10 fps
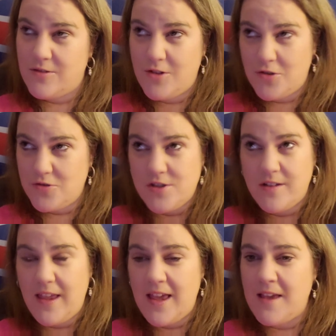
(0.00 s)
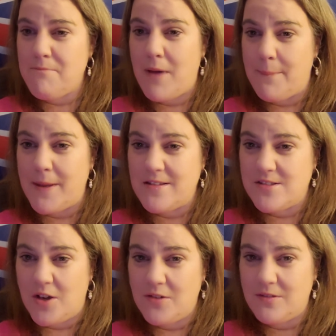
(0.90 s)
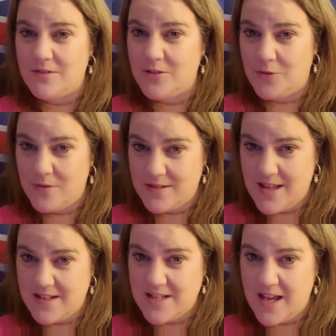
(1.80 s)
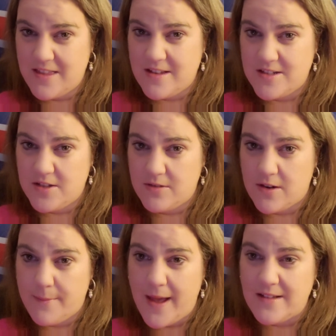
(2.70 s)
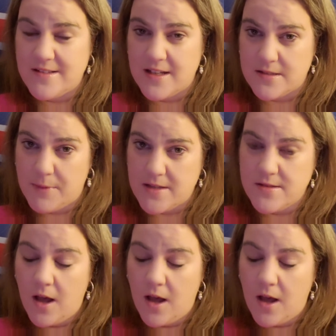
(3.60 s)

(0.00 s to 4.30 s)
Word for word: usually puppies don't lose their teeth until they're about six months